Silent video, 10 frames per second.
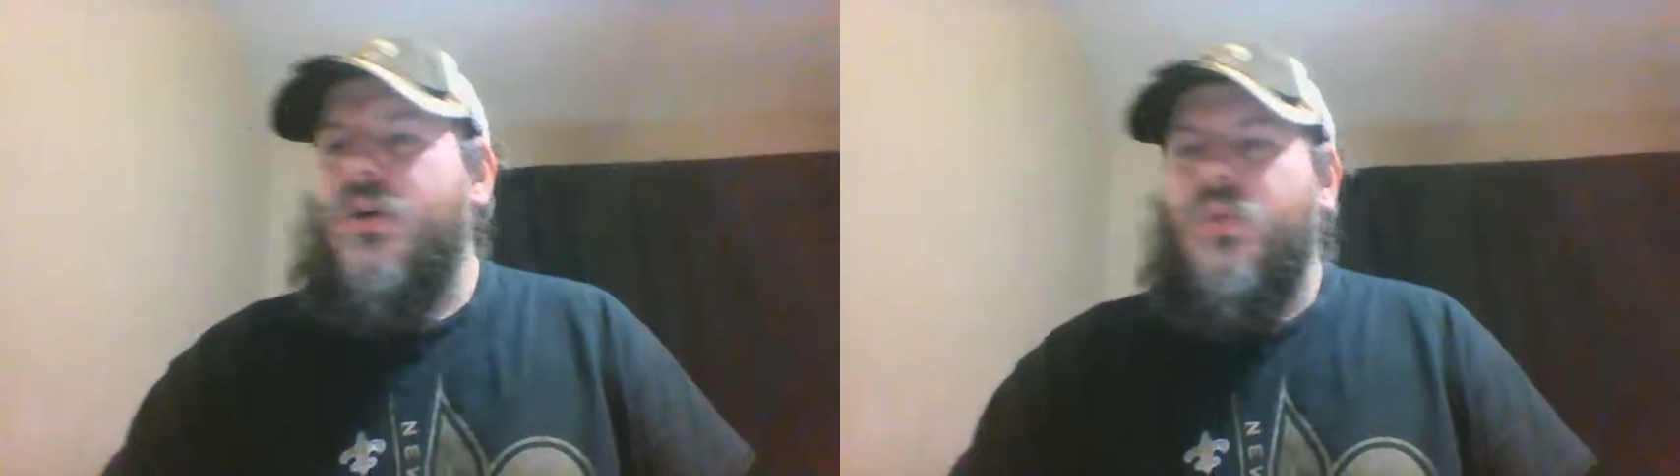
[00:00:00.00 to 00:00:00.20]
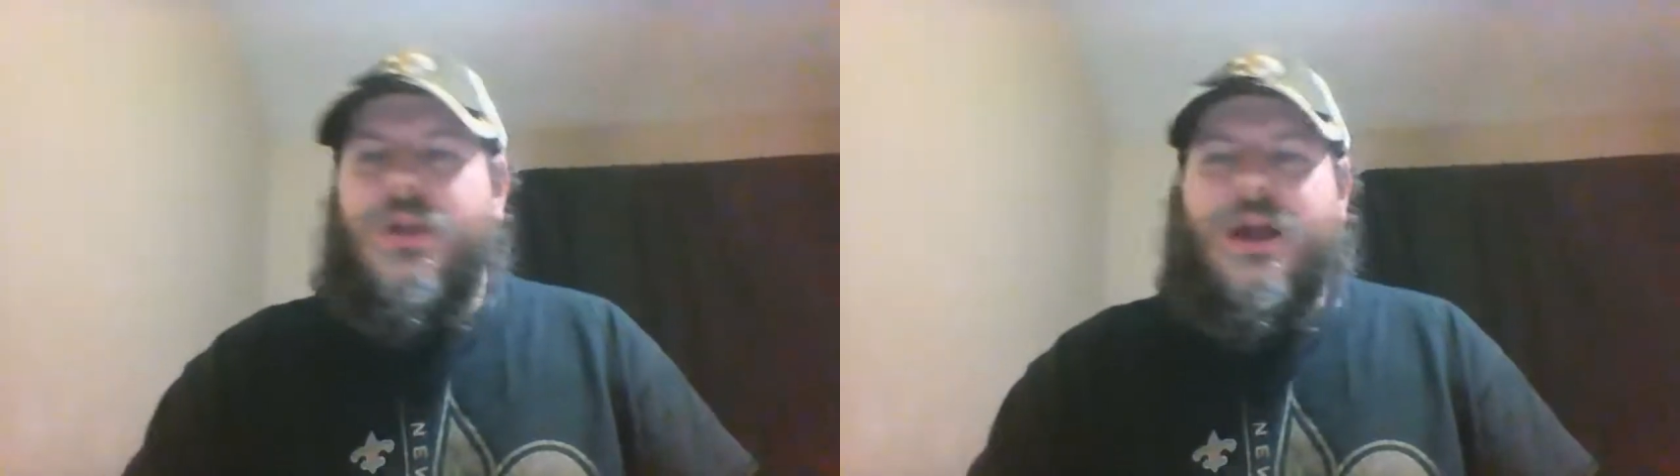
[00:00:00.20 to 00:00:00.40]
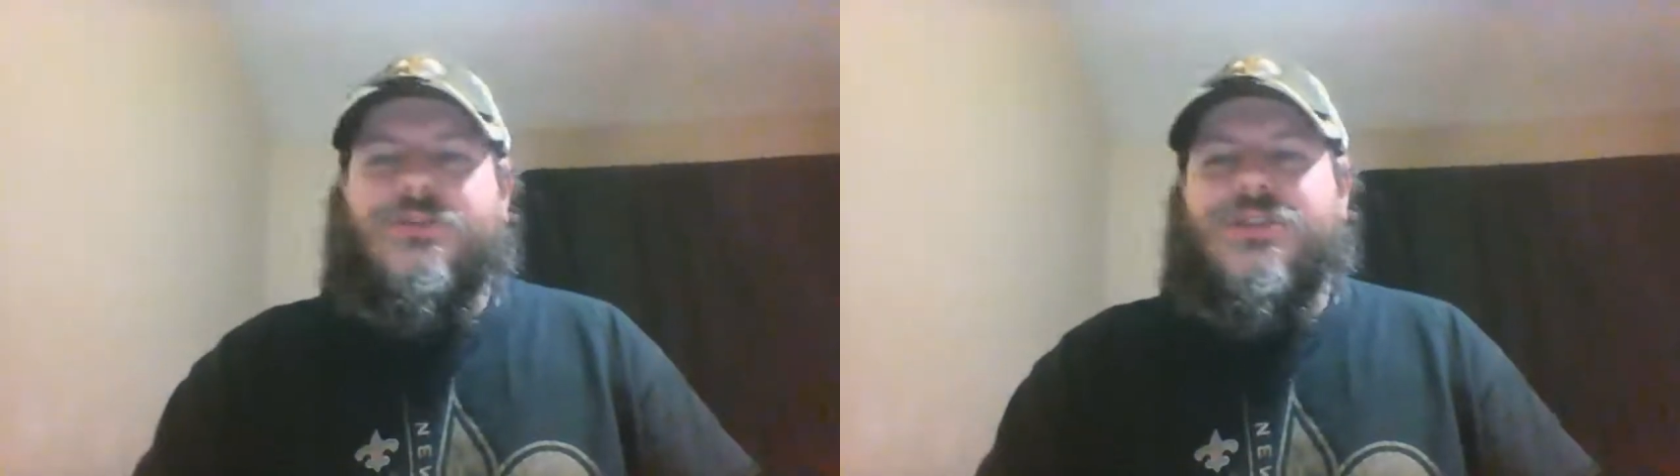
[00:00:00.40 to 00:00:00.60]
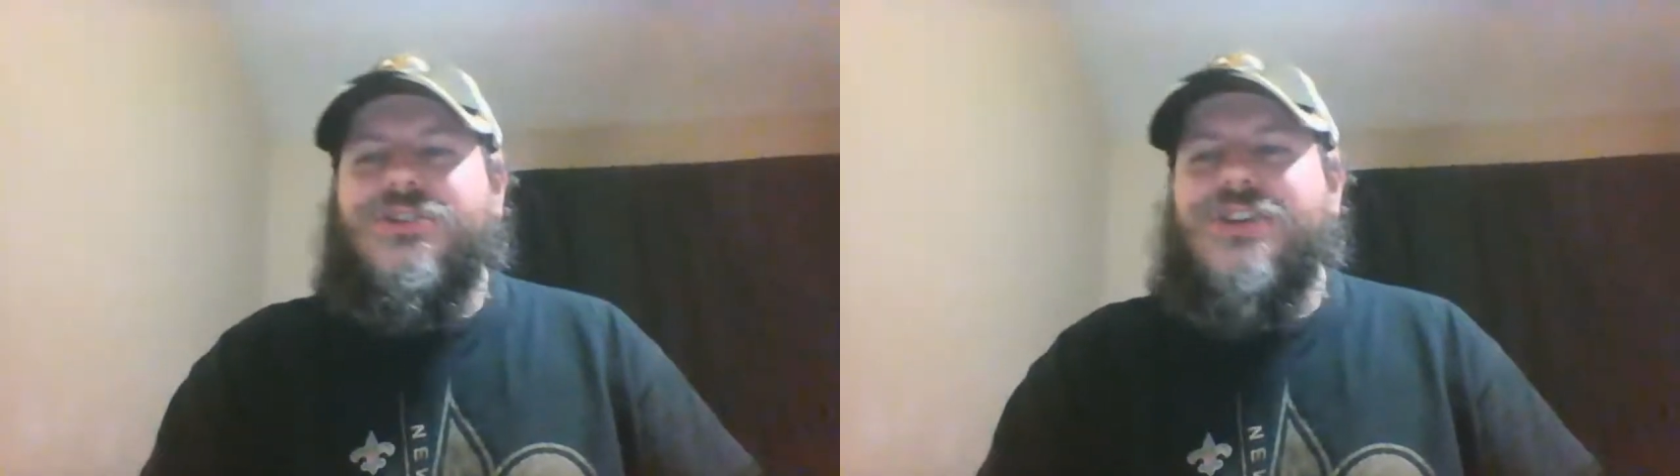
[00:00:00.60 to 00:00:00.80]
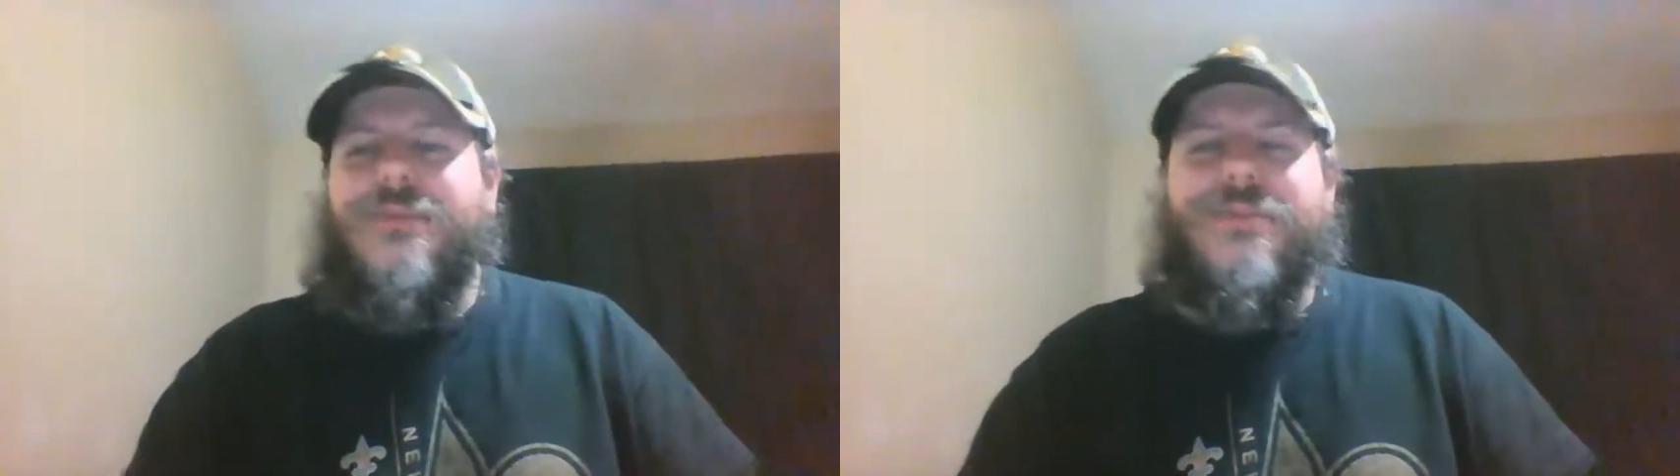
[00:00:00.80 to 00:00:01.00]
When I was in
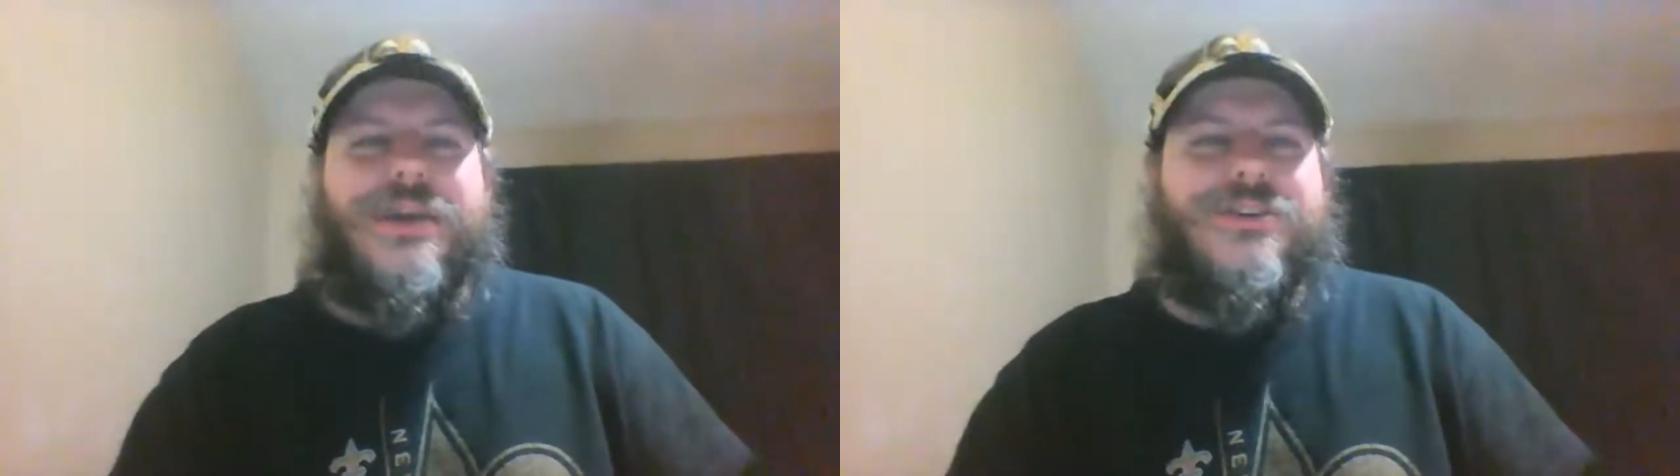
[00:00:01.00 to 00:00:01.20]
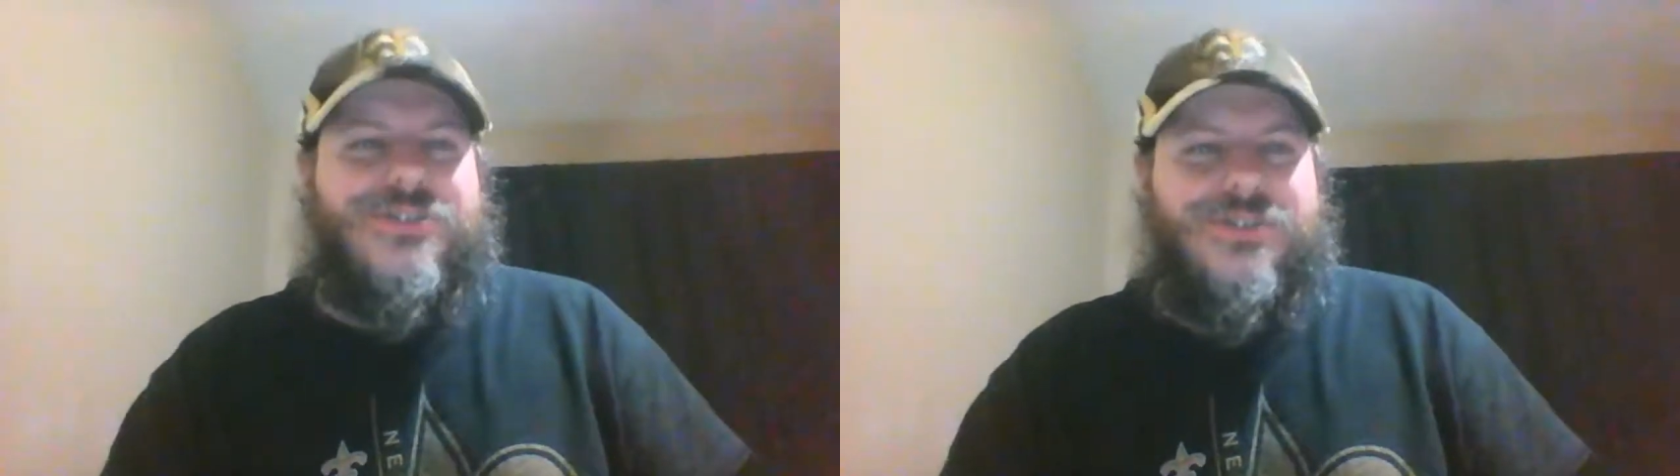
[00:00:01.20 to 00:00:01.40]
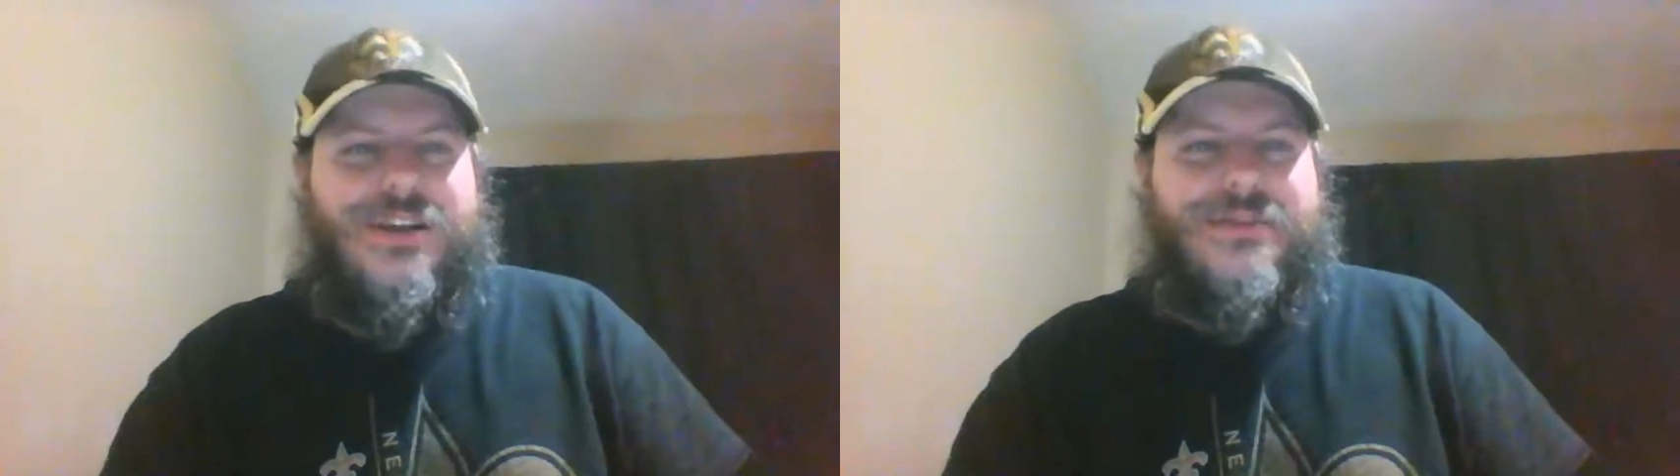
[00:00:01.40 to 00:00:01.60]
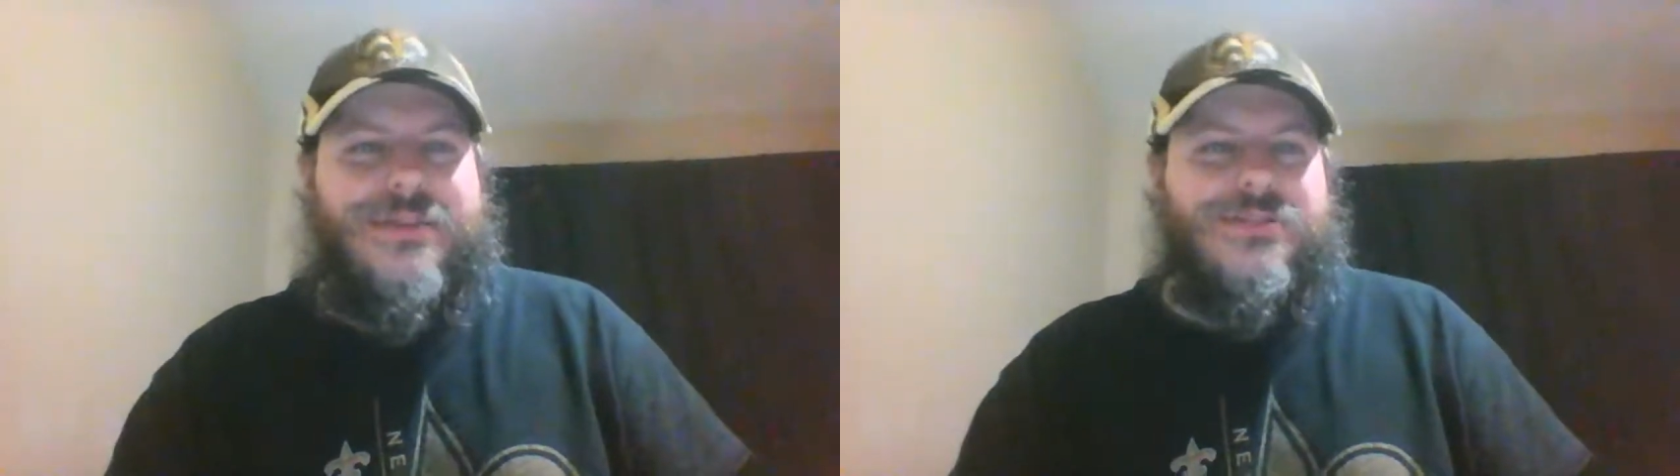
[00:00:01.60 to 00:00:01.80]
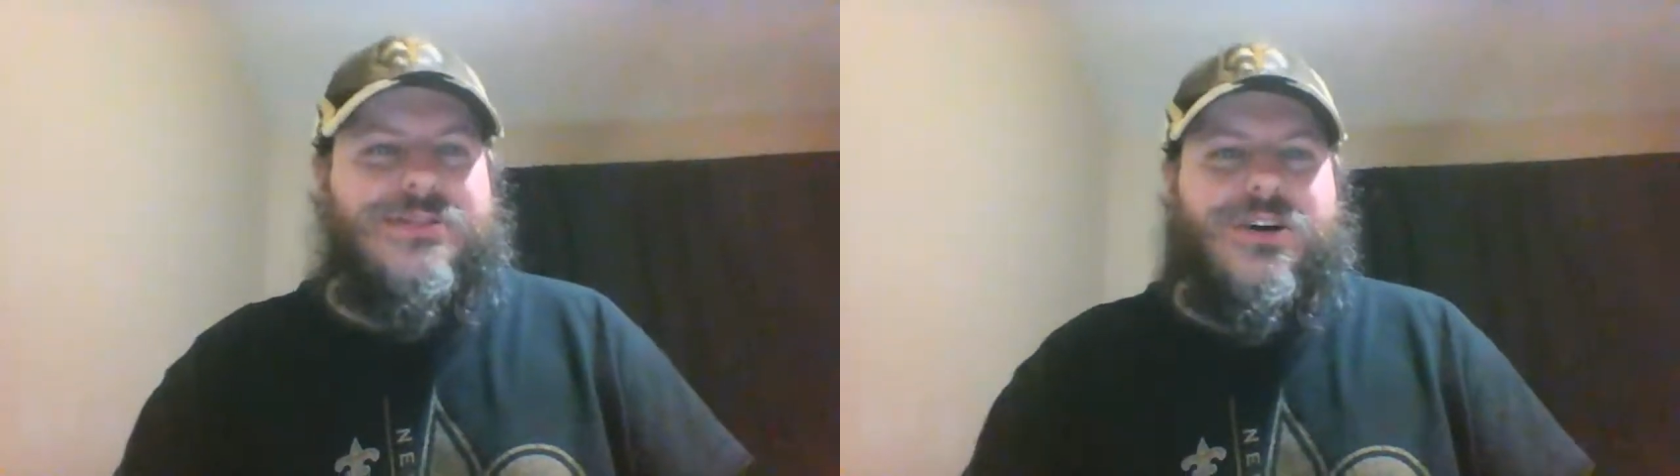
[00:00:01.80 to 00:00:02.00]
JP's stream and
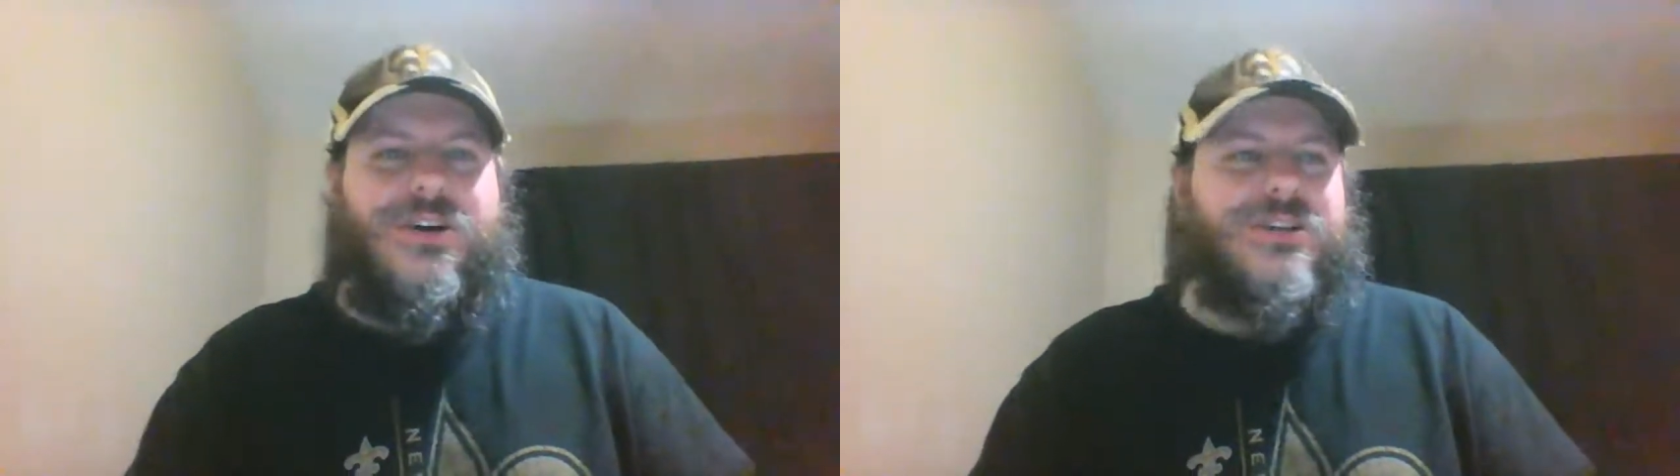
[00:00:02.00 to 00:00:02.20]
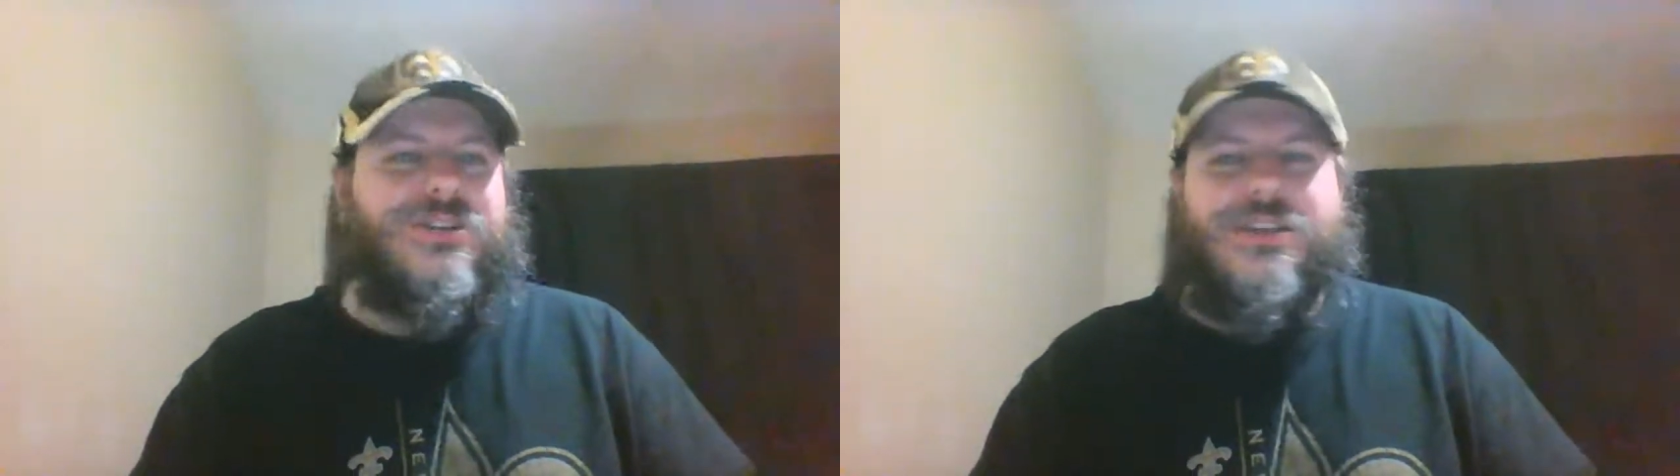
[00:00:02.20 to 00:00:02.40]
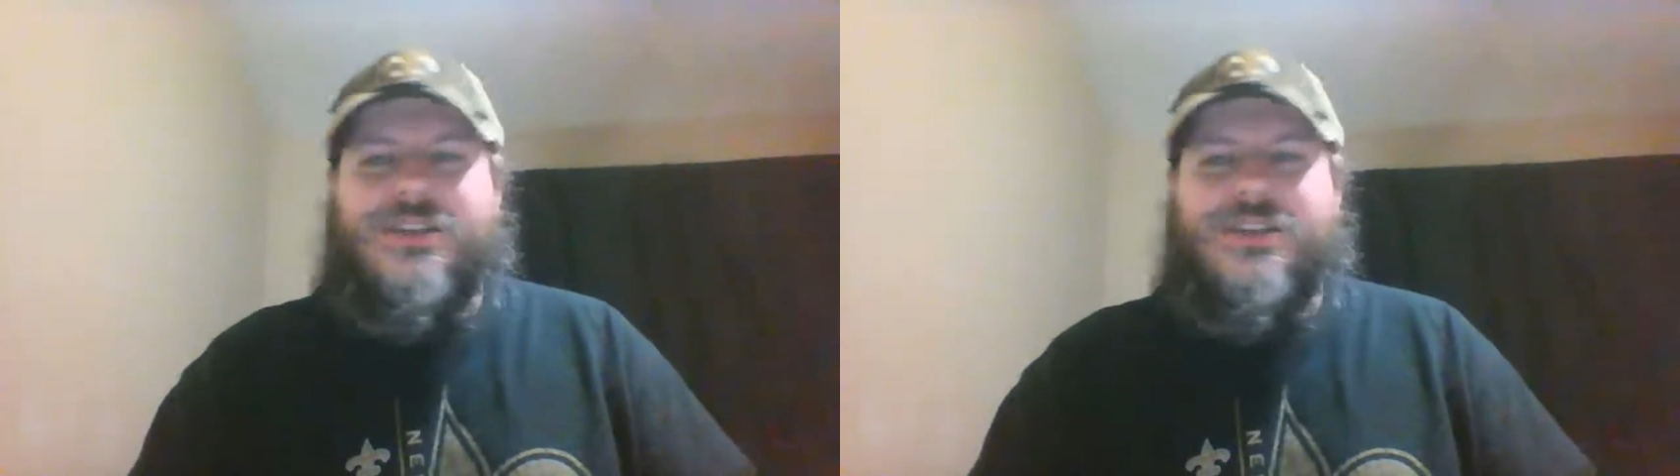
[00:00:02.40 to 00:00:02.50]
I was talking shit